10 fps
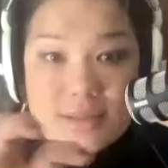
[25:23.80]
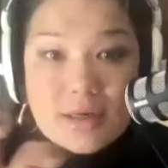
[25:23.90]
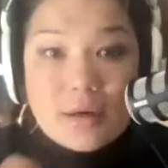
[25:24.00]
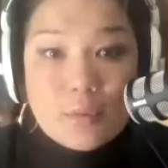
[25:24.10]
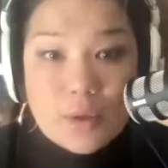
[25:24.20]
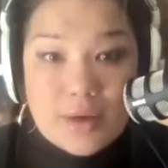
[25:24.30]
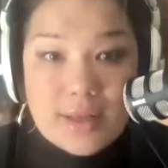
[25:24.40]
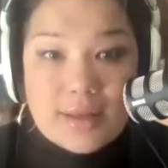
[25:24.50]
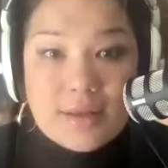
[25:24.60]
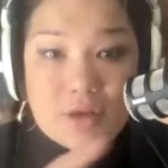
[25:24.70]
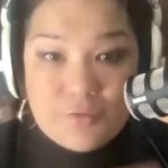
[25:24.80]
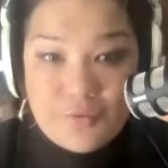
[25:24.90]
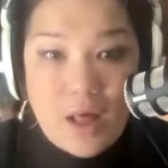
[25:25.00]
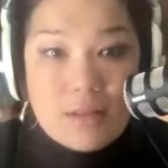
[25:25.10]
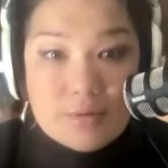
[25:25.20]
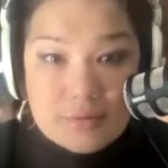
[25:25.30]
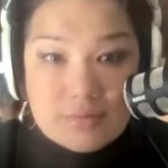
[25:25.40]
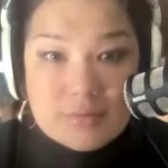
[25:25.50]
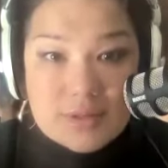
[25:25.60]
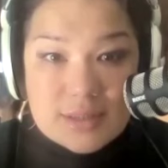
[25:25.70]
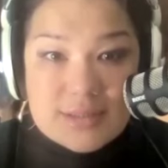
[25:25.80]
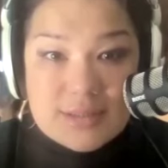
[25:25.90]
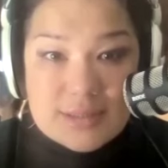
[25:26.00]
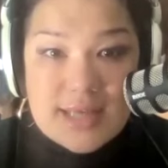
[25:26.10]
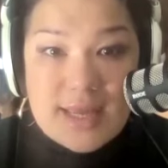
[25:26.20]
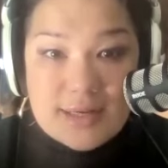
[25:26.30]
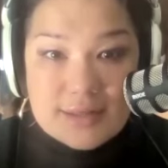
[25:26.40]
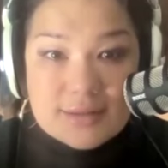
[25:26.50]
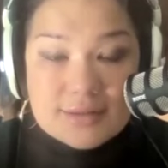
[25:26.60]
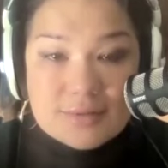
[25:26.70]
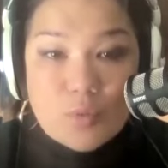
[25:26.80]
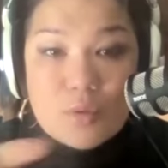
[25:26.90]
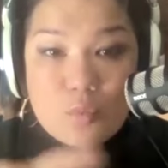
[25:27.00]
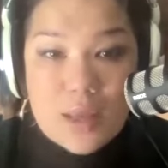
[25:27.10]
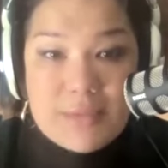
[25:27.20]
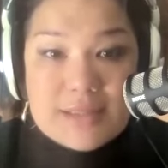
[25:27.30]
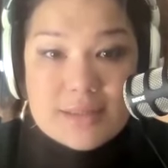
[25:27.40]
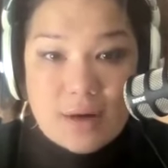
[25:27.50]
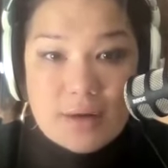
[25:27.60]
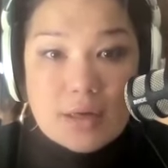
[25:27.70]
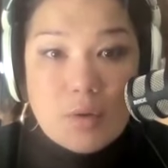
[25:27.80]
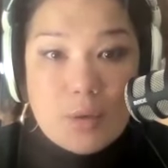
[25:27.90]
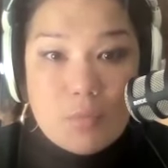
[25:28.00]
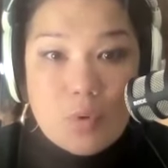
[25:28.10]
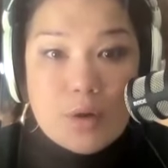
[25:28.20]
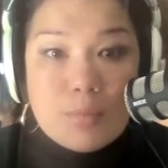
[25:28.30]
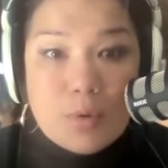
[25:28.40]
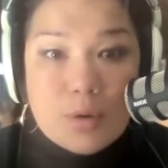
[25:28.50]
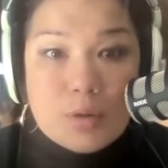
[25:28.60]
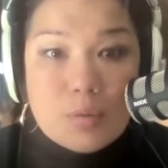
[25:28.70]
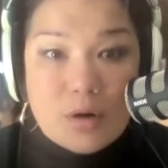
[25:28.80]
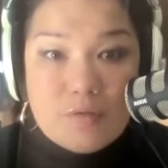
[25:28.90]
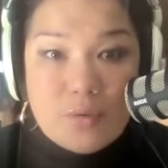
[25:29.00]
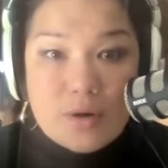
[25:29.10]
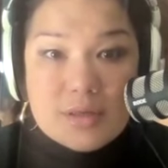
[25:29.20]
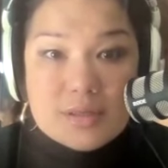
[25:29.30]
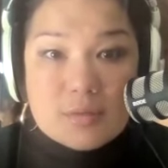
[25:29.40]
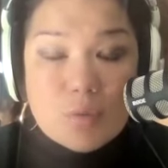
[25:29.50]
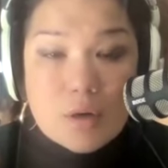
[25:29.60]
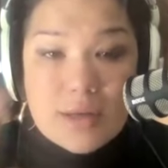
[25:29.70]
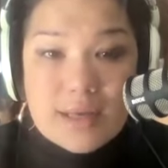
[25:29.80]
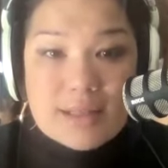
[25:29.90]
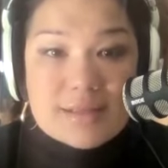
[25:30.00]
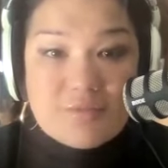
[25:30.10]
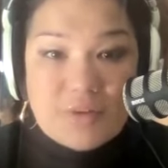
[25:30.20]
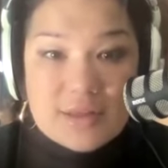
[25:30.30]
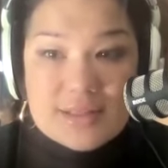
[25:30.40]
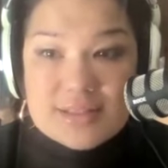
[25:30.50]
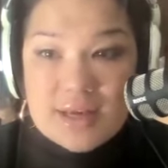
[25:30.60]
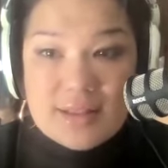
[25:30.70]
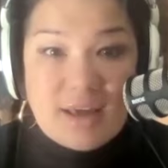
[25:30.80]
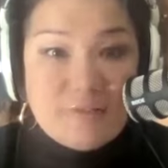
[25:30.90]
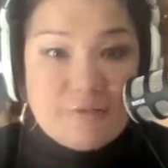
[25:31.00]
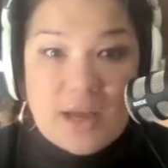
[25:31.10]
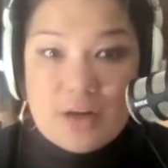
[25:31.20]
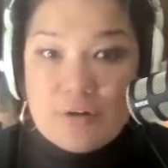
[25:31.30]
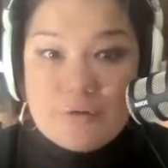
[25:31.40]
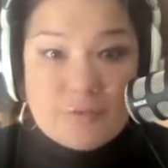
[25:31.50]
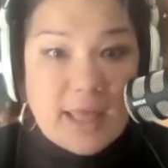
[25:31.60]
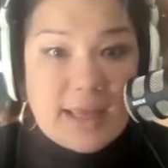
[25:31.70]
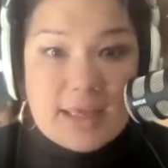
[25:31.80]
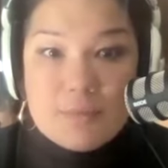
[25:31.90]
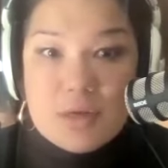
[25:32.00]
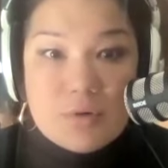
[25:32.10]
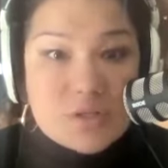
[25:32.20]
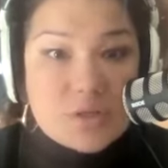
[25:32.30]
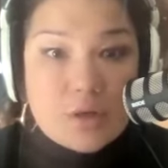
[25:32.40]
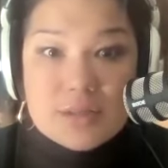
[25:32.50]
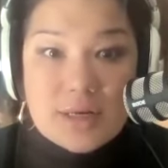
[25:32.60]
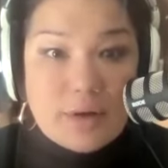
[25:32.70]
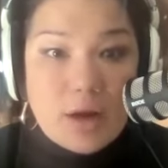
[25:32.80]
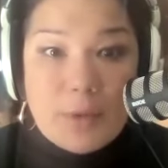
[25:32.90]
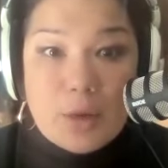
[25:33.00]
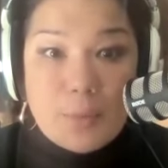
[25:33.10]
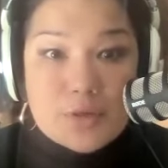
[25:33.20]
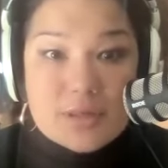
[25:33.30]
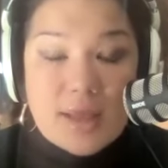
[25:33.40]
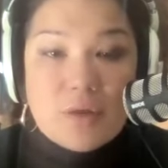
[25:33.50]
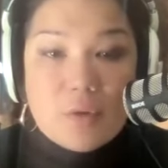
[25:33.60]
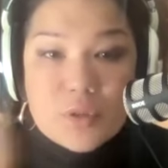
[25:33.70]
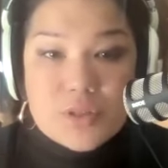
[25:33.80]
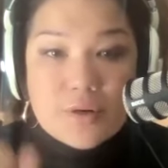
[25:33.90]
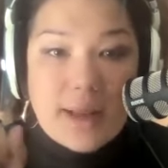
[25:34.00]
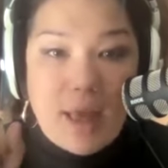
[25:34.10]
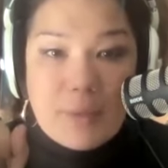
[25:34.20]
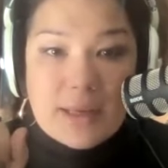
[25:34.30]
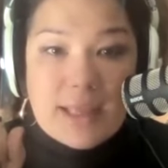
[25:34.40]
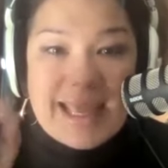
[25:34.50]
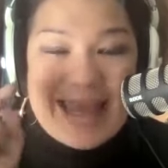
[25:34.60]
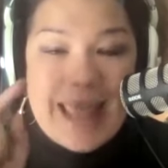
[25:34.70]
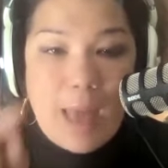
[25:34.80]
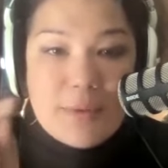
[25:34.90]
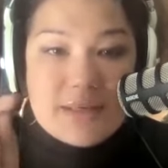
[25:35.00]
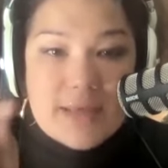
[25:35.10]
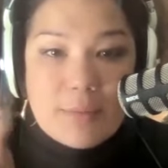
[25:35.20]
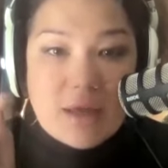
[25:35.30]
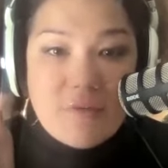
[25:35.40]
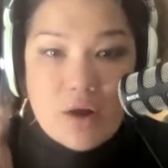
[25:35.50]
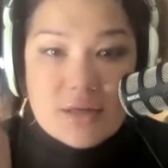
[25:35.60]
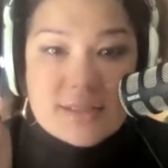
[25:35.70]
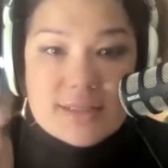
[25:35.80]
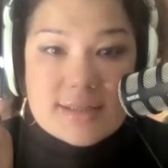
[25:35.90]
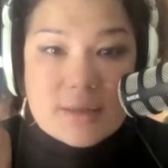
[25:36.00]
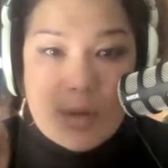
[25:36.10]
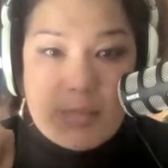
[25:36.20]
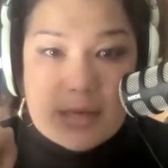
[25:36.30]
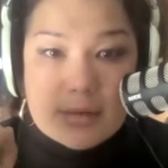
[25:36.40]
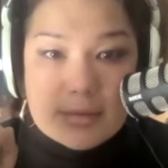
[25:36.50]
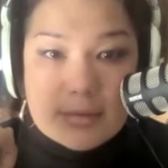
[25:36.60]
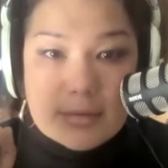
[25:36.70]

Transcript: to start working, you could follow the, the data. When women started going more and more to the workforce, working in, inside of that fight or flight, give me results, I don't care about your personal life, what started happening? An epidemic of heart disease in women.